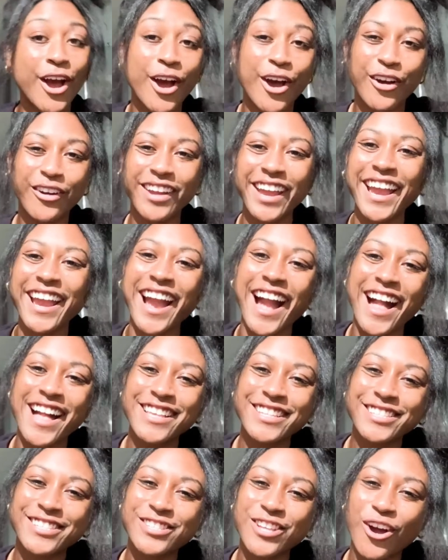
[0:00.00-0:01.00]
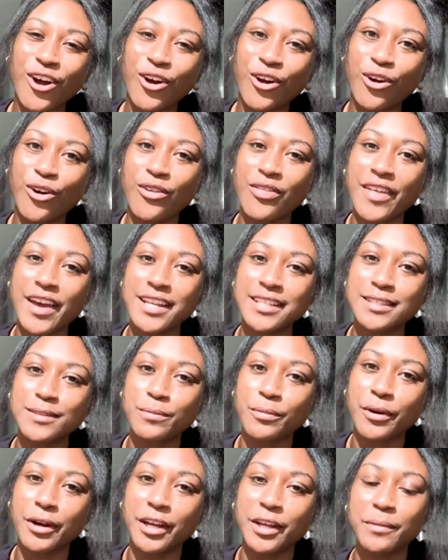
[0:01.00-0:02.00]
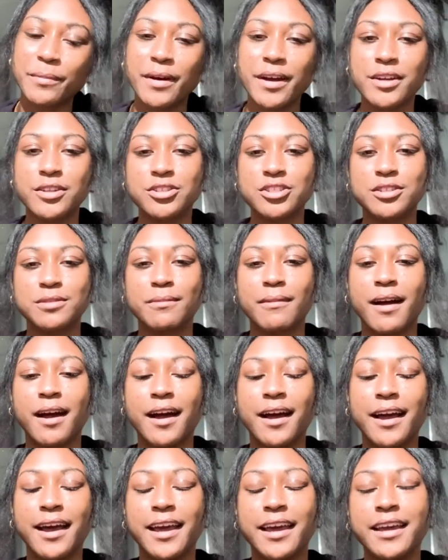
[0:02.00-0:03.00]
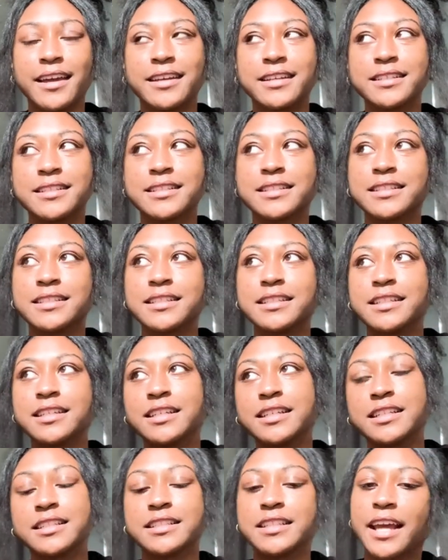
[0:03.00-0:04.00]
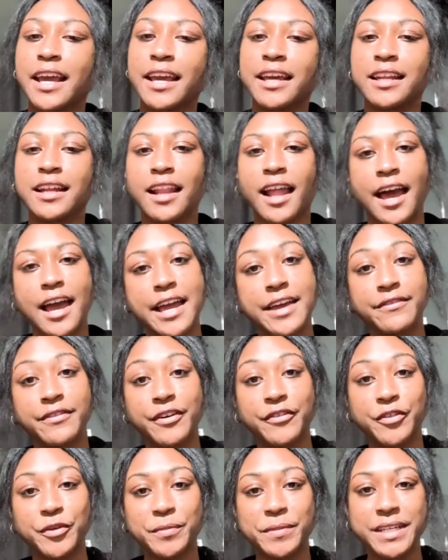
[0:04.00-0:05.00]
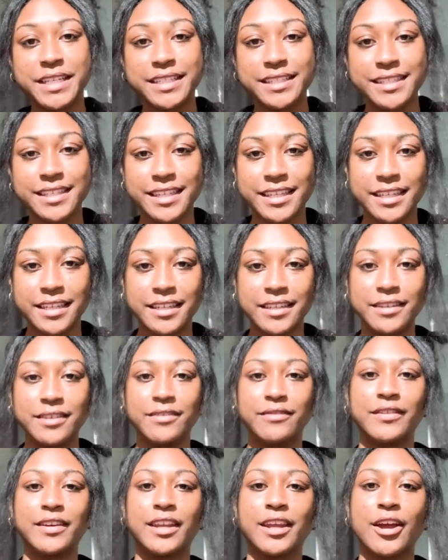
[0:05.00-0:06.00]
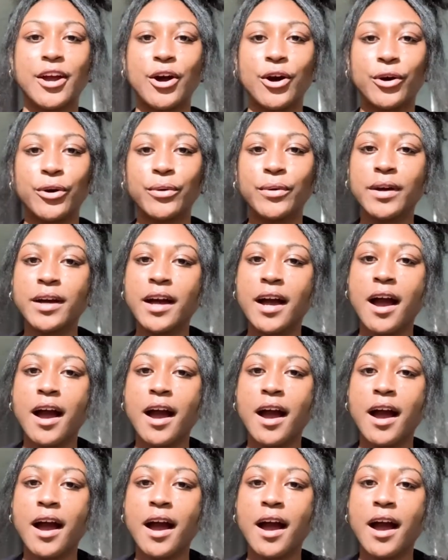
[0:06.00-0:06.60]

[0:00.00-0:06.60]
Okay guys, so that's pretty much my day in the life of a PT video.